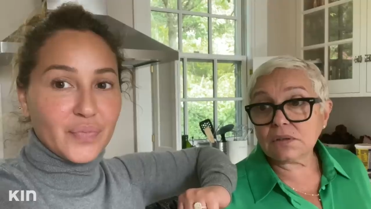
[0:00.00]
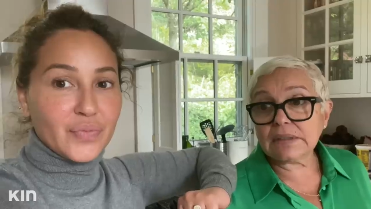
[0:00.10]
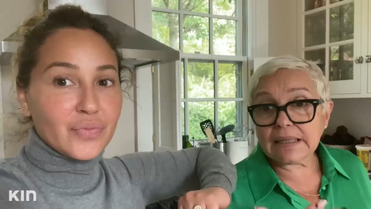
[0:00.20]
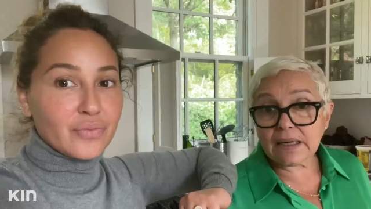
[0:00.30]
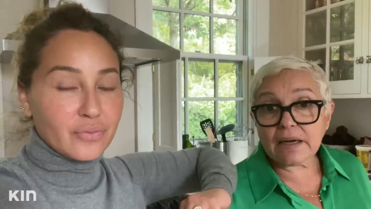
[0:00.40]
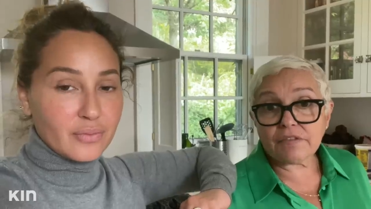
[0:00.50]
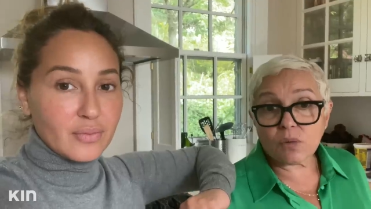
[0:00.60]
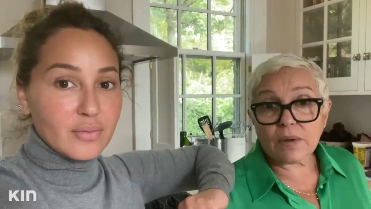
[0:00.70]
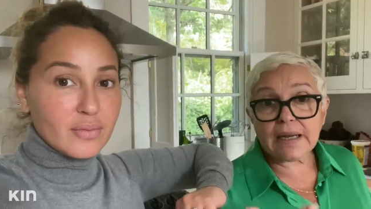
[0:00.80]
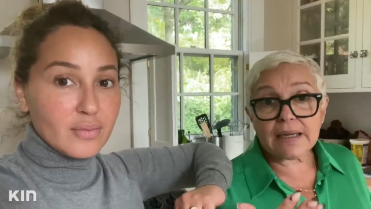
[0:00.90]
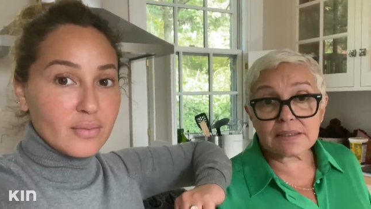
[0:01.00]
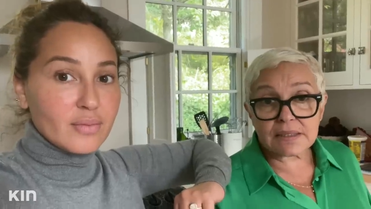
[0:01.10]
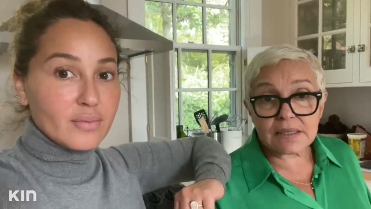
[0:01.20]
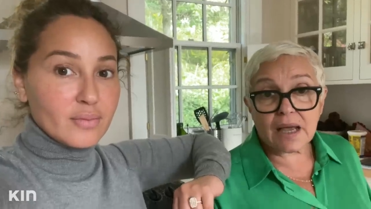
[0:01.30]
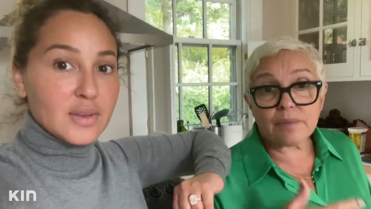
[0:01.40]
Speaker 1: not everyone has the
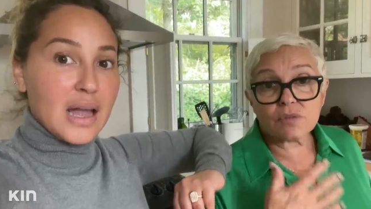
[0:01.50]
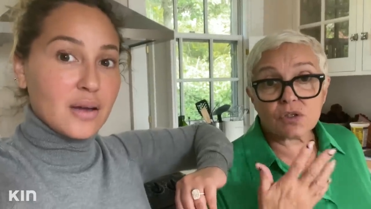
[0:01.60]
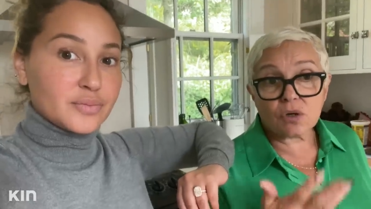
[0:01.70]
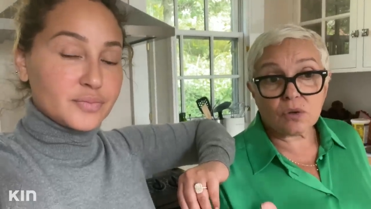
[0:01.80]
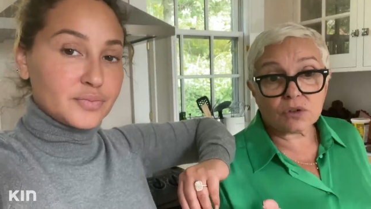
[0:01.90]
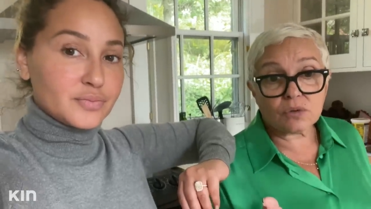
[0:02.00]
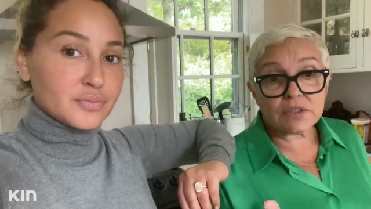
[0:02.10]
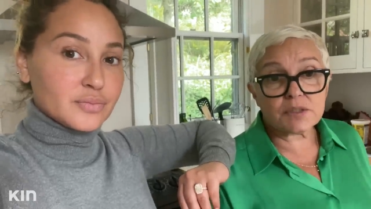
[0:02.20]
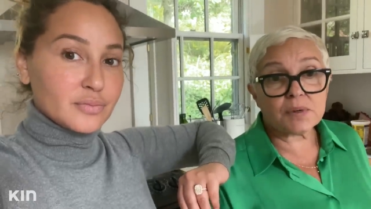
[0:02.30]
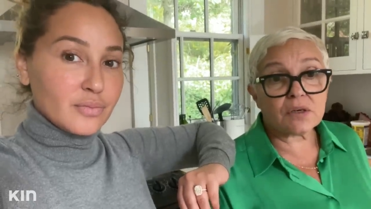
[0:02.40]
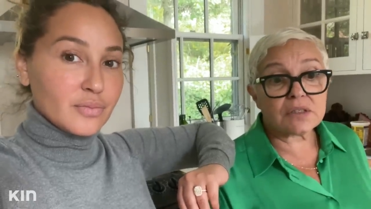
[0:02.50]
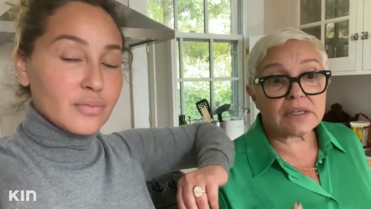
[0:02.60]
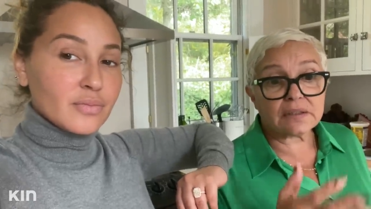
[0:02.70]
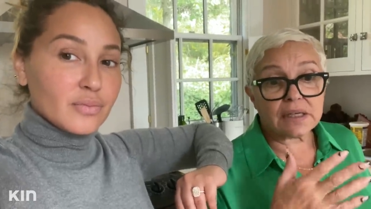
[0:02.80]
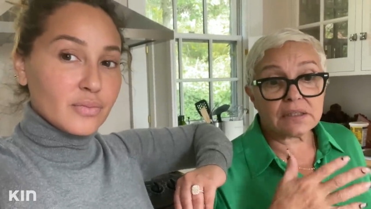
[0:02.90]
time yeah. to go through this because
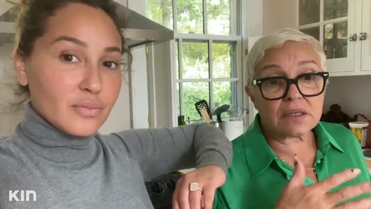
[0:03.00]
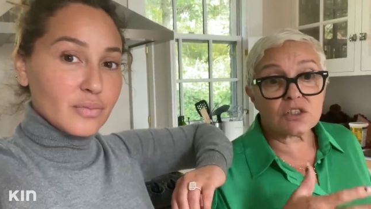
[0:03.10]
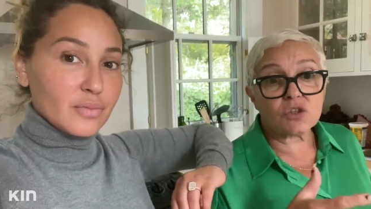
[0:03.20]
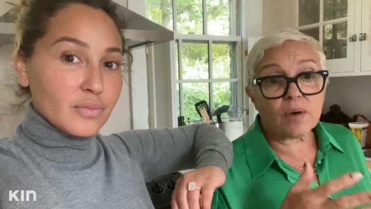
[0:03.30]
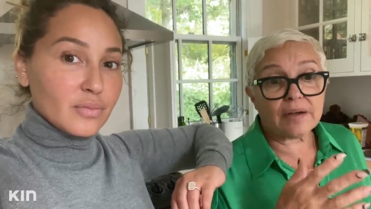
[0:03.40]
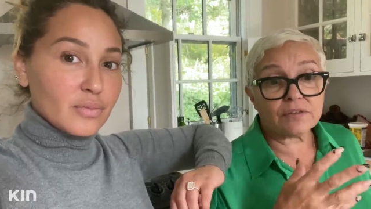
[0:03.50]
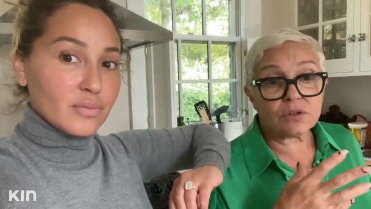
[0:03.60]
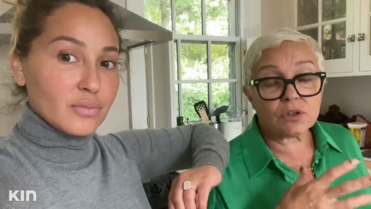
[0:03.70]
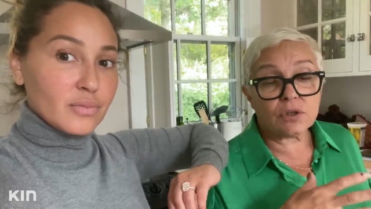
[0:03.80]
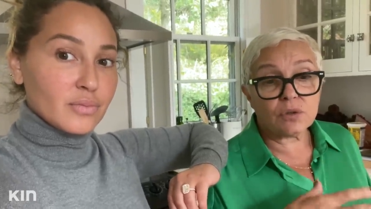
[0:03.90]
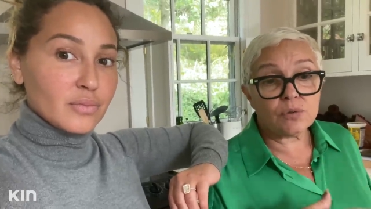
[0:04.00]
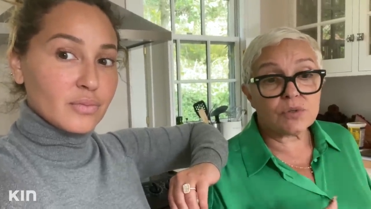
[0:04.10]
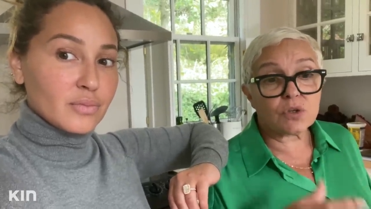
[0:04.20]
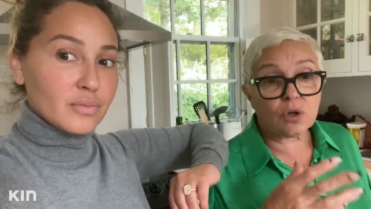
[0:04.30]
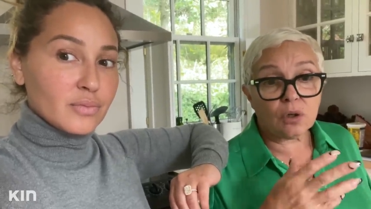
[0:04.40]
it, it, does, you have to
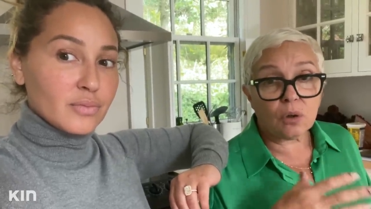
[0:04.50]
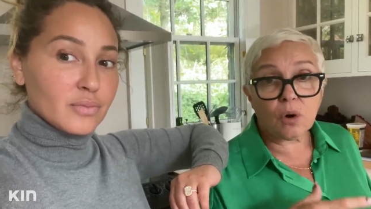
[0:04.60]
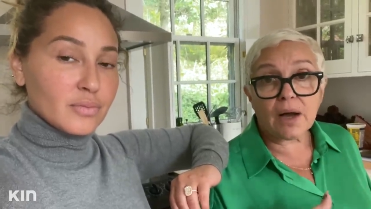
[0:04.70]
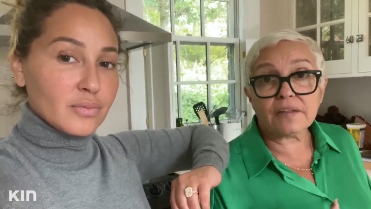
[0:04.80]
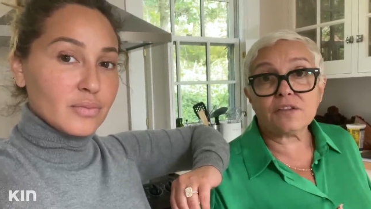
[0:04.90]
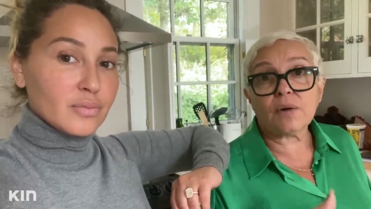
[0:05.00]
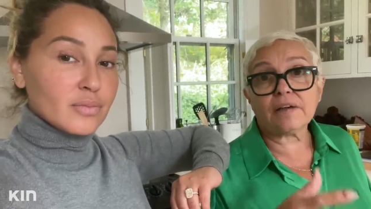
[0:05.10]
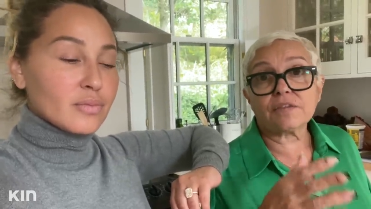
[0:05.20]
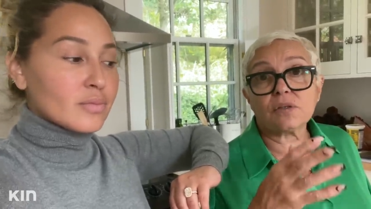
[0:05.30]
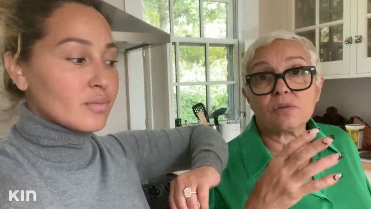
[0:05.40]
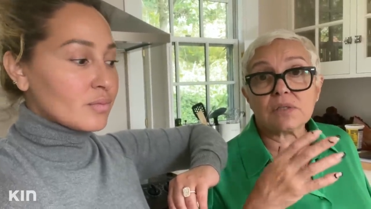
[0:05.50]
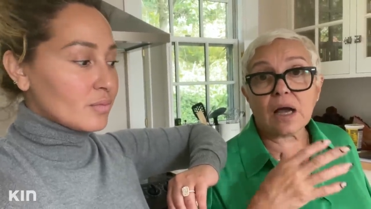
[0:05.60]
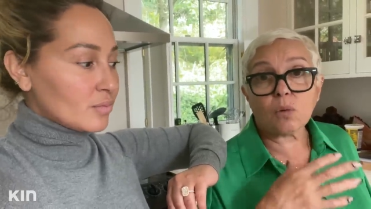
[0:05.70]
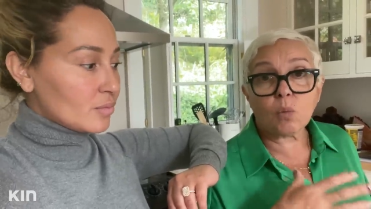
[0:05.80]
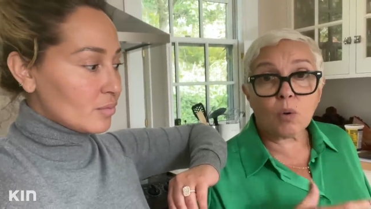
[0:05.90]
use cloth, you have to use
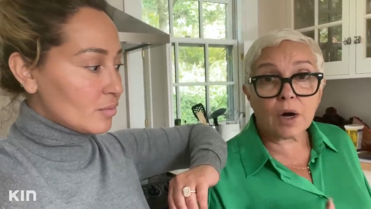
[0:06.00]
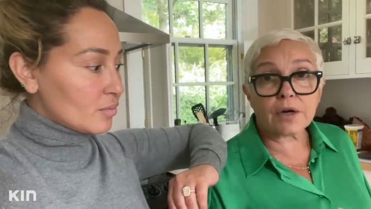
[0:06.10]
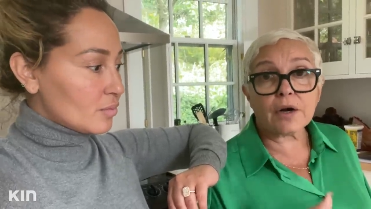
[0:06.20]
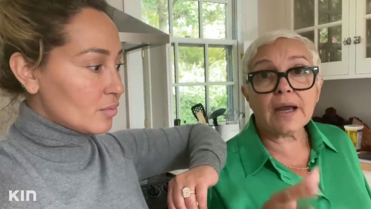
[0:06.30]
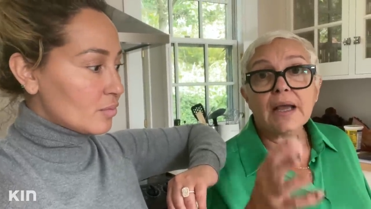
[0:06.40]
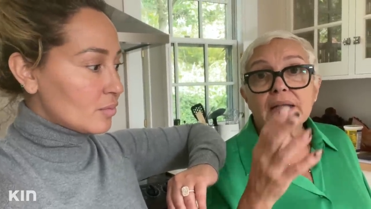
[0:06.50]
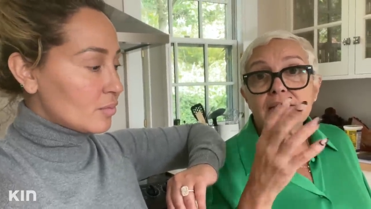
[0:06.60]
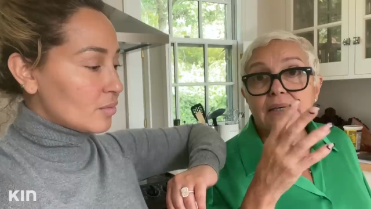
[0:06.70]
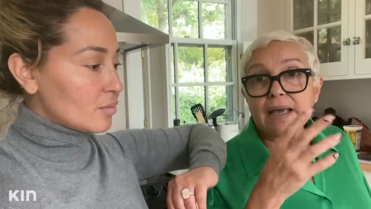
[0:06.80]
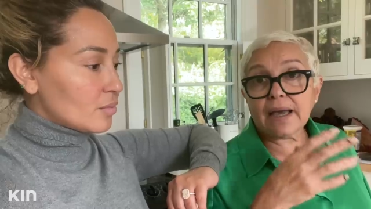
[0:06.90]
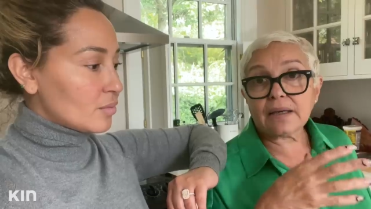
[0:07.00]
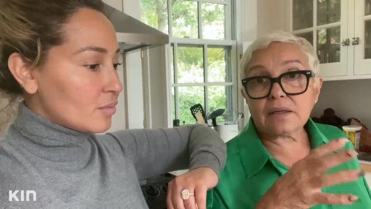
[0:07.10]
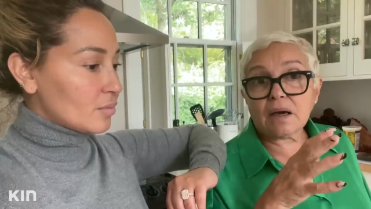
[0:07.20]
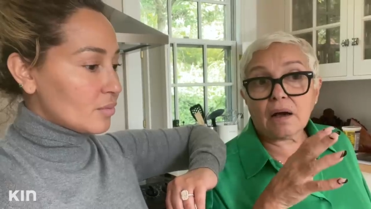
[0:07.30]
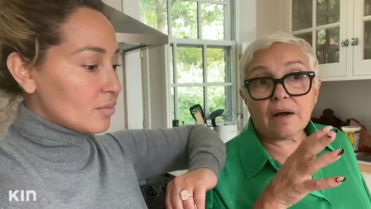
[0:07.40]
hot water to get
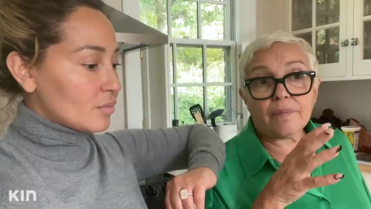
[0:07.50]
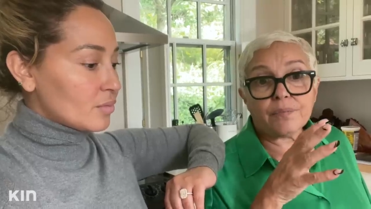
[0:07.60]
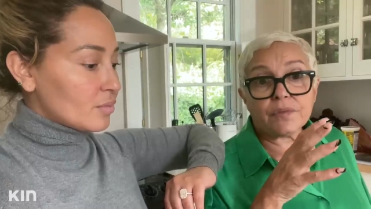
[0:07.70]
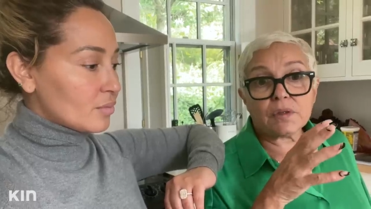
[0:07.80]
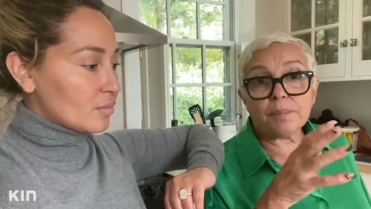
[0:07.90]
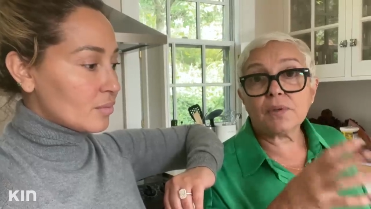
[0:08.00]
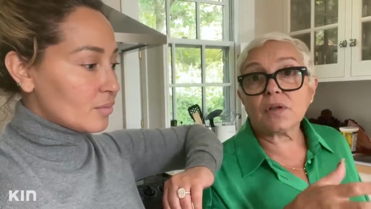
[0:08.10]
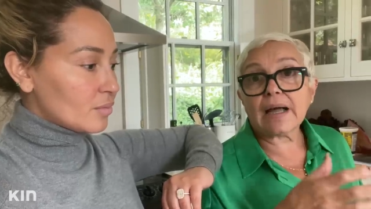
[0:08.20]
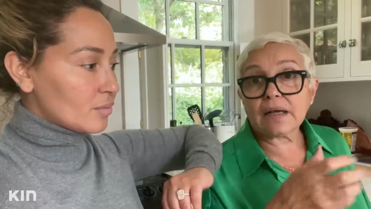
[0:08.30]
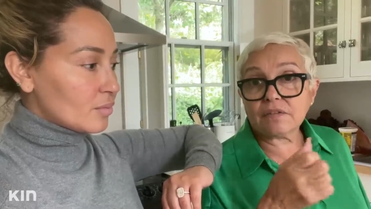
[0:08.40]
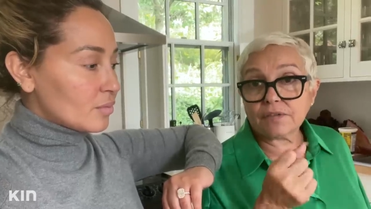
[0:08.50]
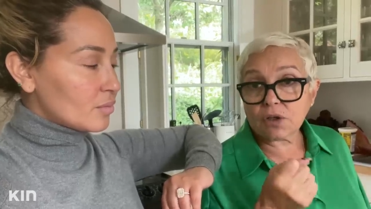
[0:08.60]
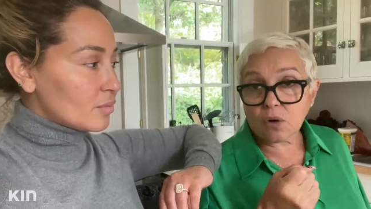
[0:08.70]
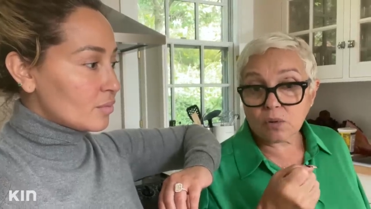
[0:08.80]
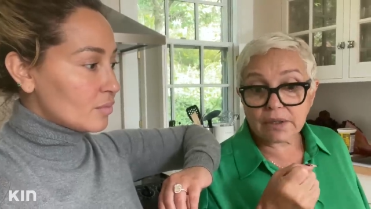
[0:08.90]
um, the milk out of the
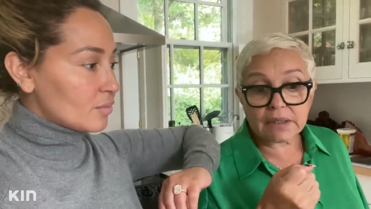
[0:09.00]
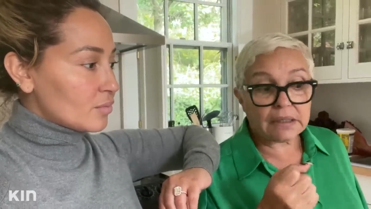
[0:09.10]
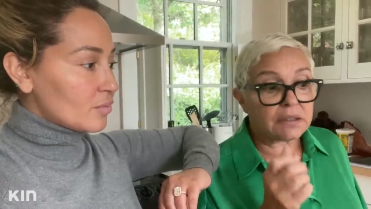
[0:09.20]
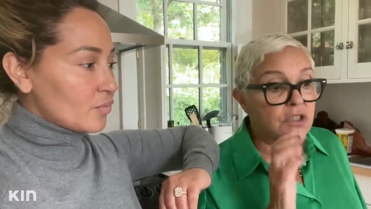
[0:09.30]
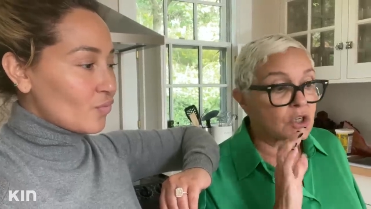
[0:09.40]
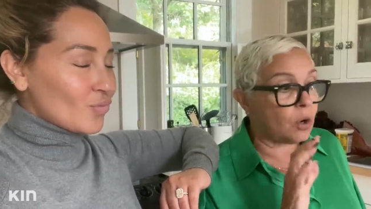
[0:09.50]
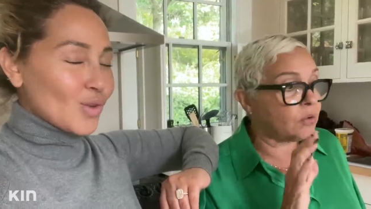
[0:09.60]
coconut. So